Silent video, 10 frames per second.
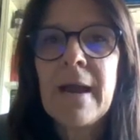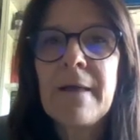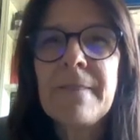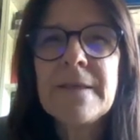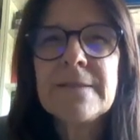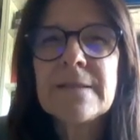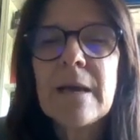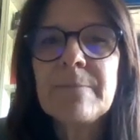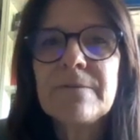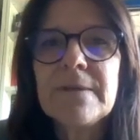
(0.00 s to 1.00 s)
And this
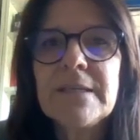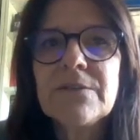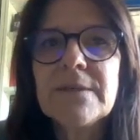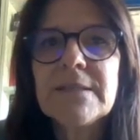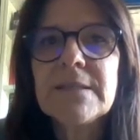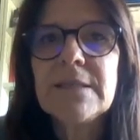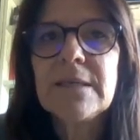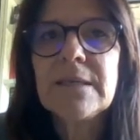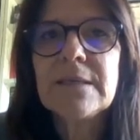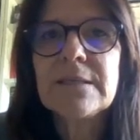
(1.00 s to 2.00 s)
type of literacy
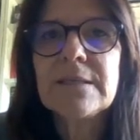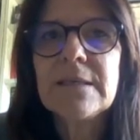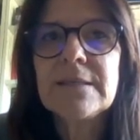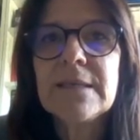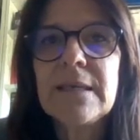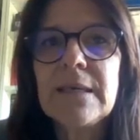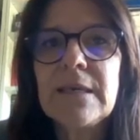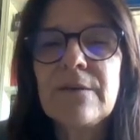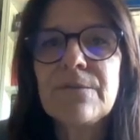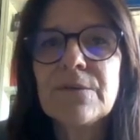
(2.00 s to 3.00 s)
is
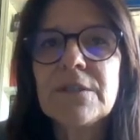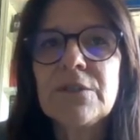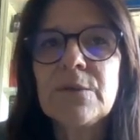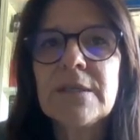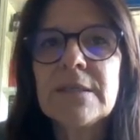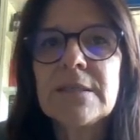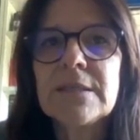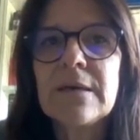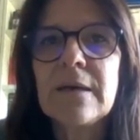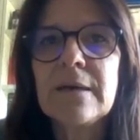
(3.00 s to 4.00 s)
key for
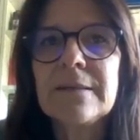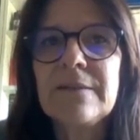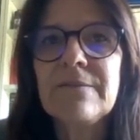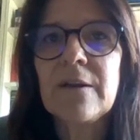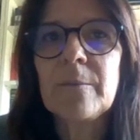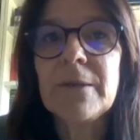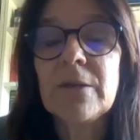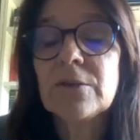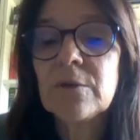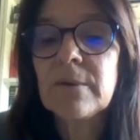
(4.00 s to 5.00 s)
students' development,
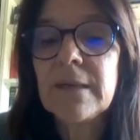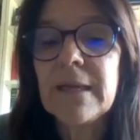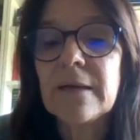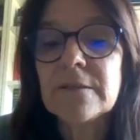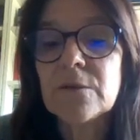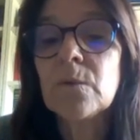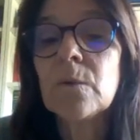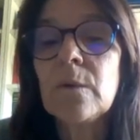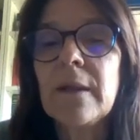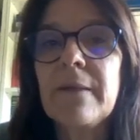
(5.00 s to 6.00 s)
not only at
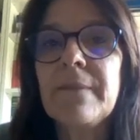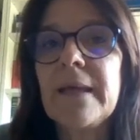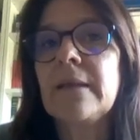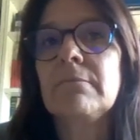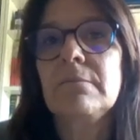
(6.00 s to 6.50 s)
school and then